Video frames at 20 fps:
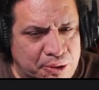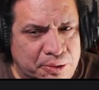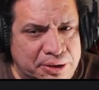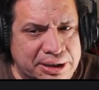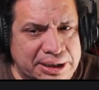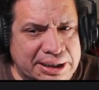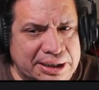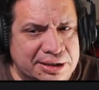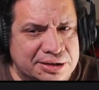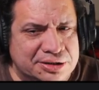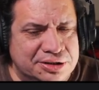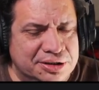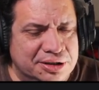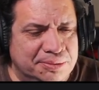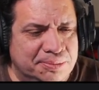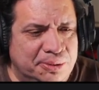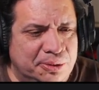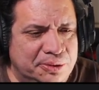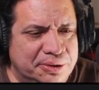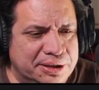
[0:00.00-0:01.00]
I want to get
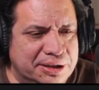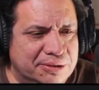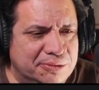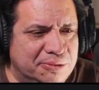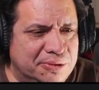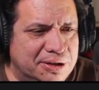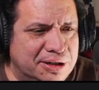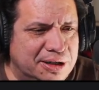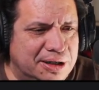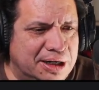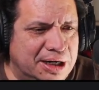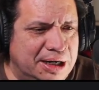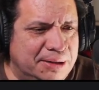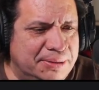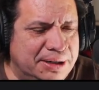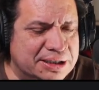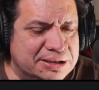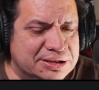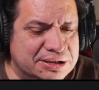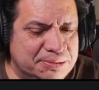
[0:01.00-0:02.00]
to the point where
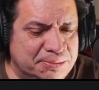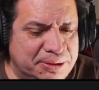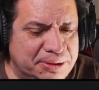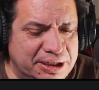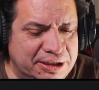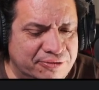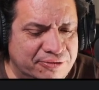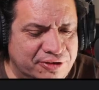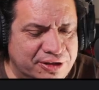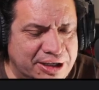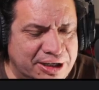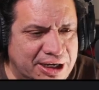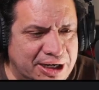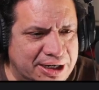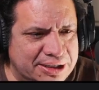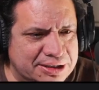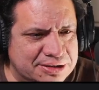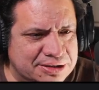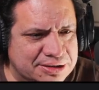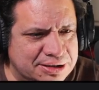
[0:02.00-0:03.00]
I'm actually paying for the
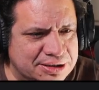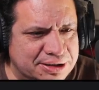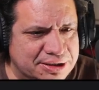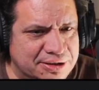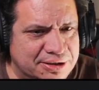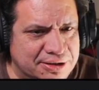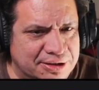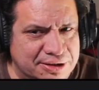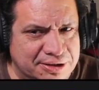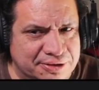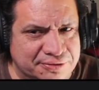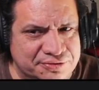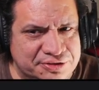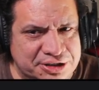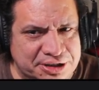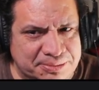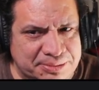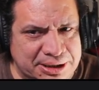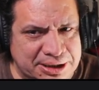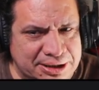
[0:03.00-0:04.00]
highest tier
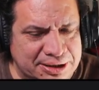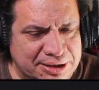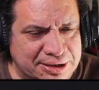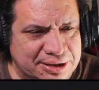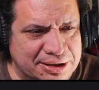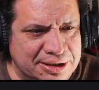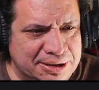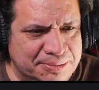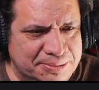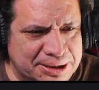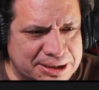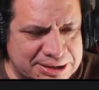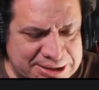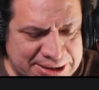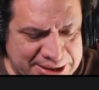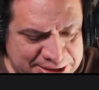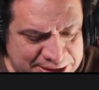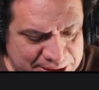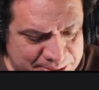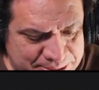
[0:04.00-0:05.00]
of Gemini
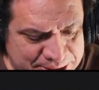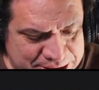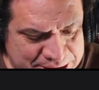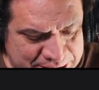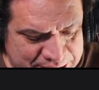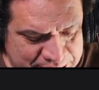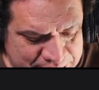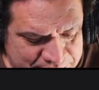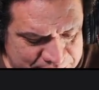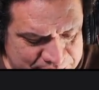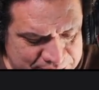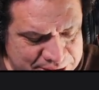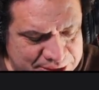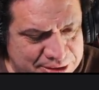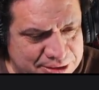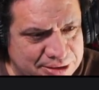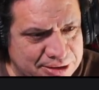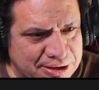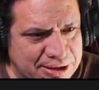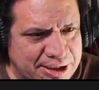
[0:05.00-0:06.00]
because that's how much I use
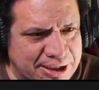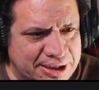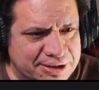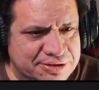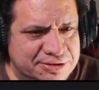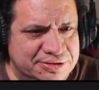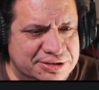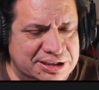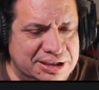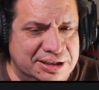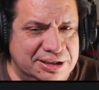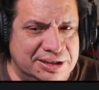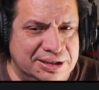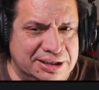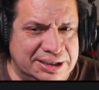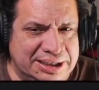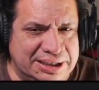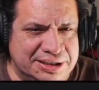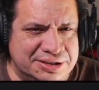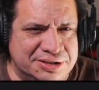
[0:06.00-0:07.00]
it. As you've
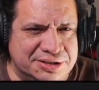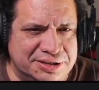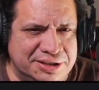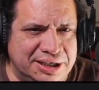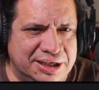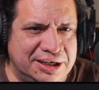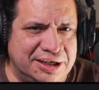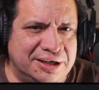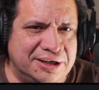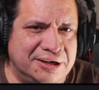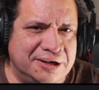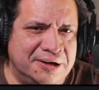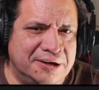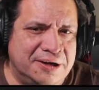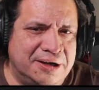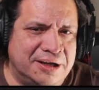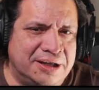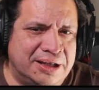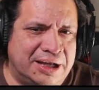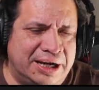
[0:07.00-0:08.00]
seen yesterday,
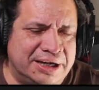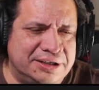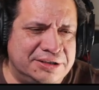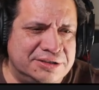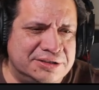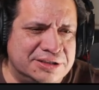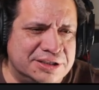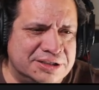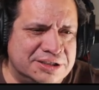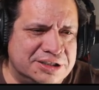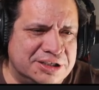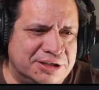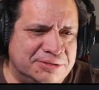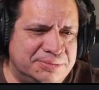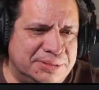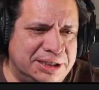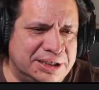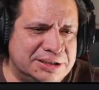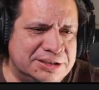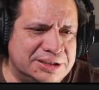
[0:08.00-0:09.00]
I use it
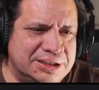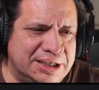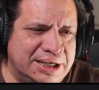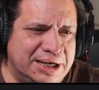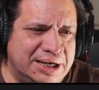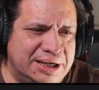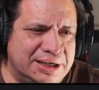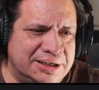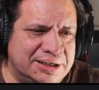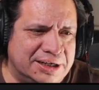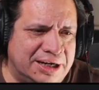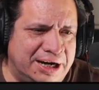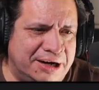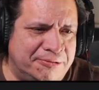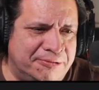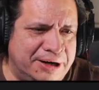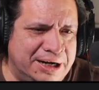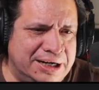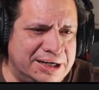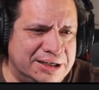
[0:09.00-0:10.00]
so much that I
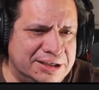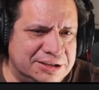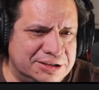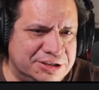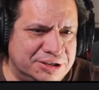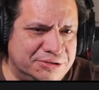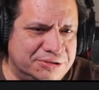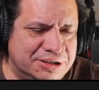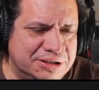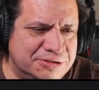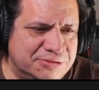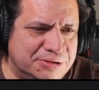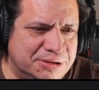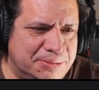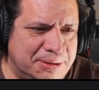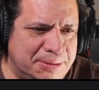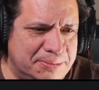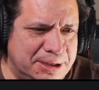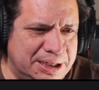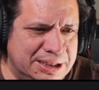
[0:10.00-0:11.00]
ran out of tokens
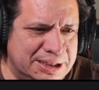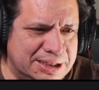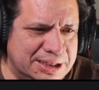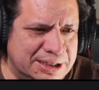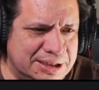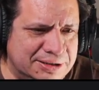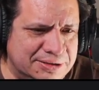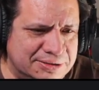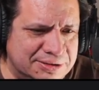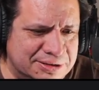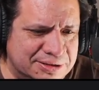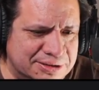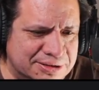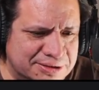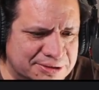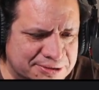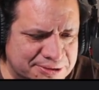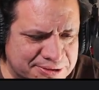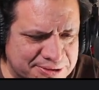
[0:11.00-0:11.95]
with my main account.